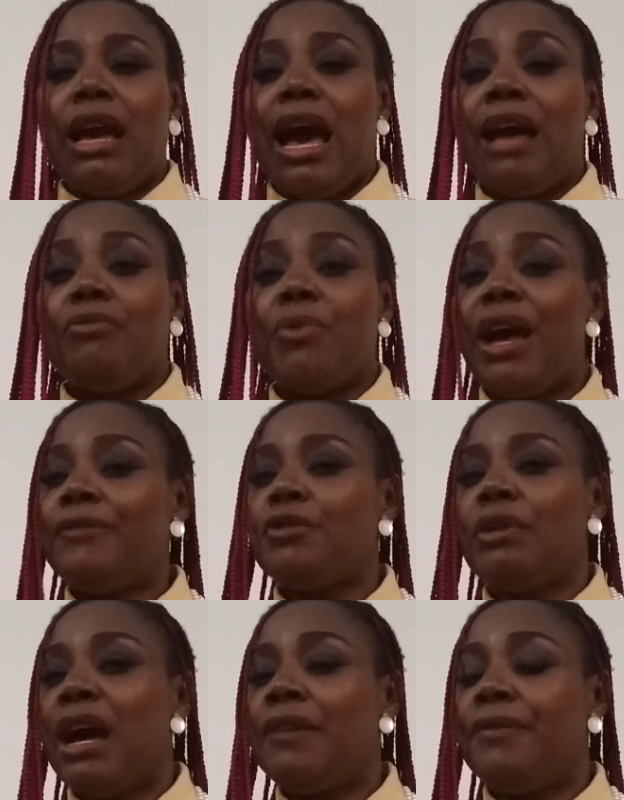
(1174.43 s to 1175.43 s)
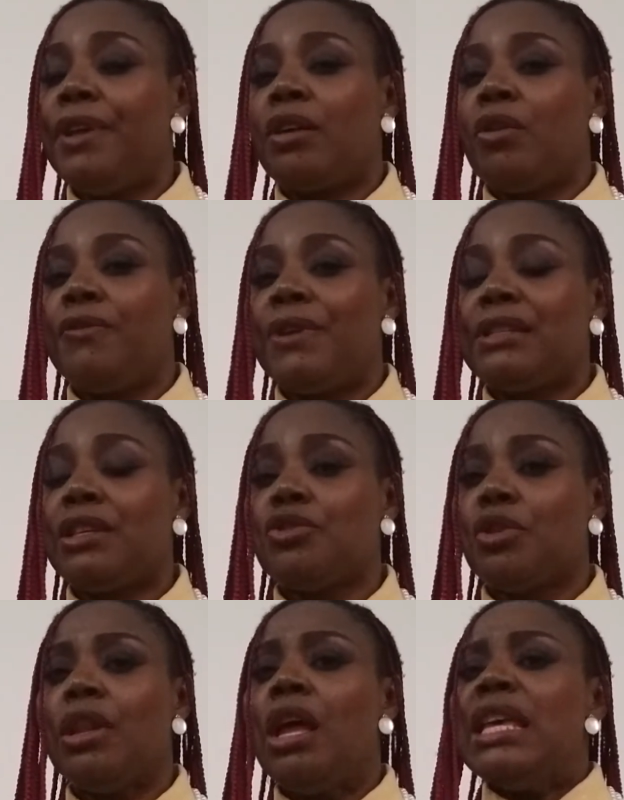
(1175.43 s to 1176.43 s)
And we have to have a
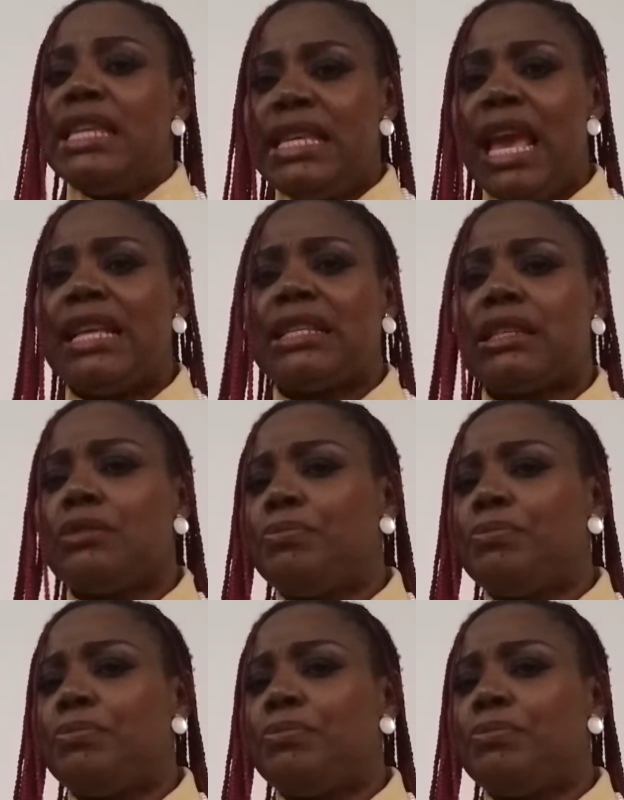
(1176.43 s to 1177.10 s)
conversation. Yes,